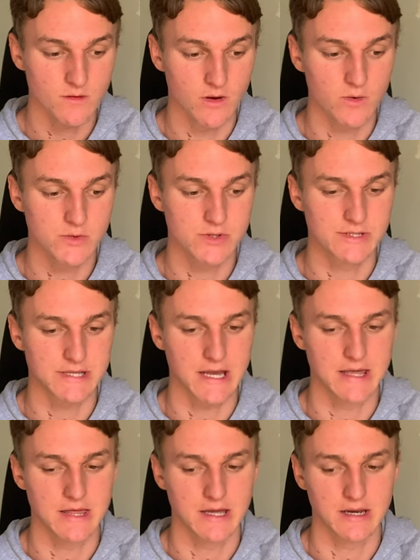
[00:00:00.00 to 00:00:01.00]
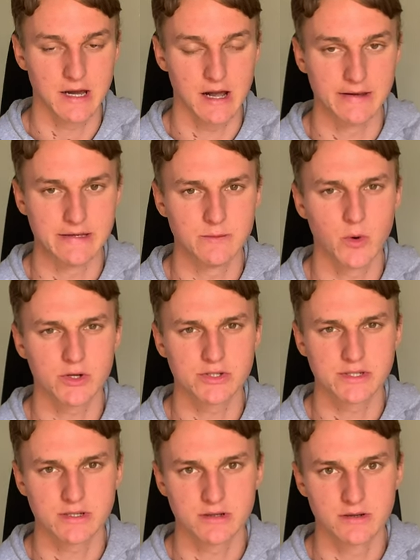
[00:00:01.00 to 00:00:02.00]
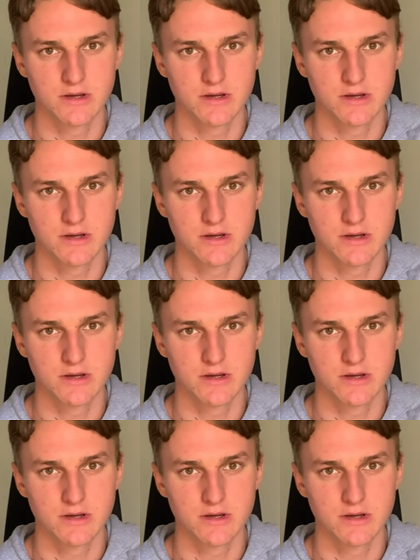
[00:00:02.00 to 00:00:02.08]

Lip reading: also say that I did watch